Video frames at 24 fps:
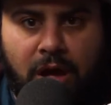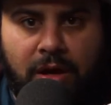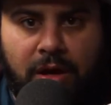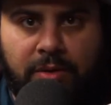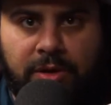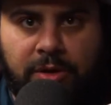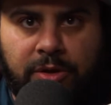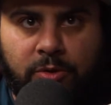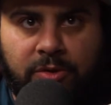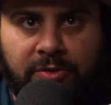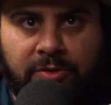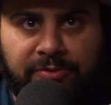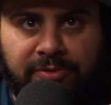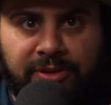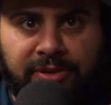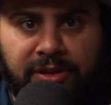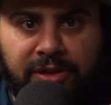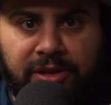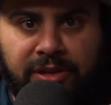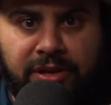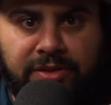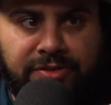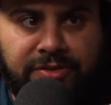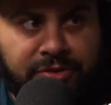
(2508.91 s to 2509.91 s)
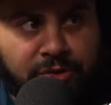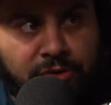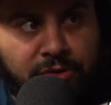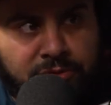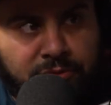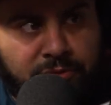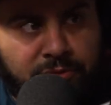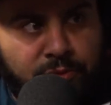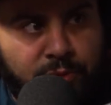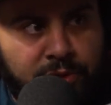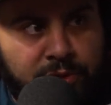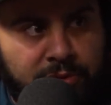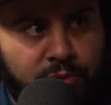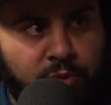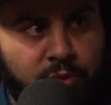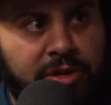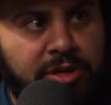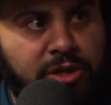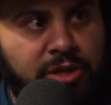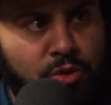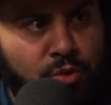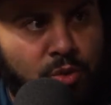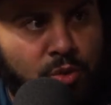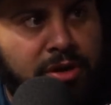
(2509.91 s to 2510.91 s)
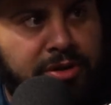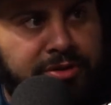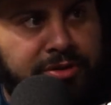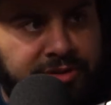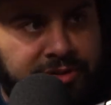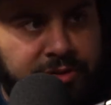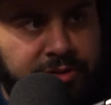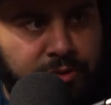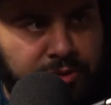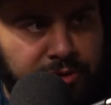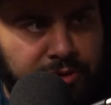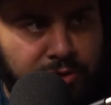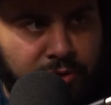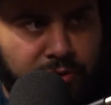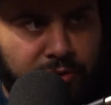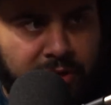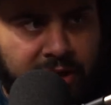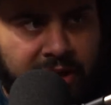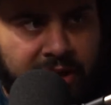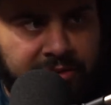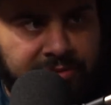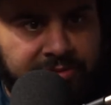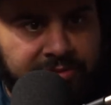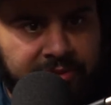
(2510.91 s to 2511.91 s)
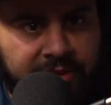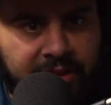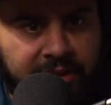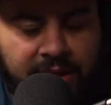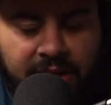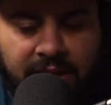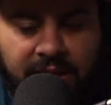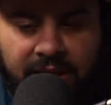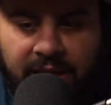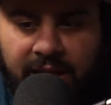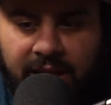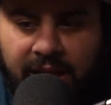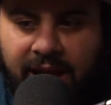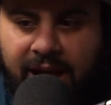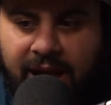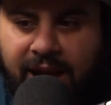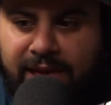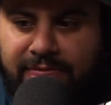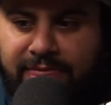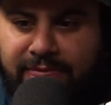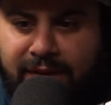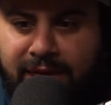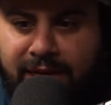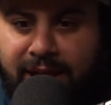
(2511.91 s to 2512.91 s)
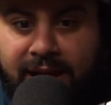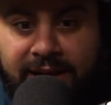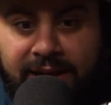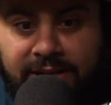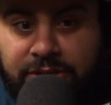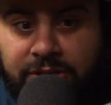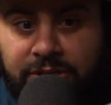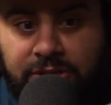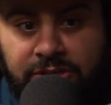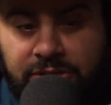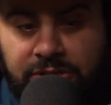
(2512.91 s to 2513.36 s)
you were feeling uncertain with what you wanted to do in your life. And then I just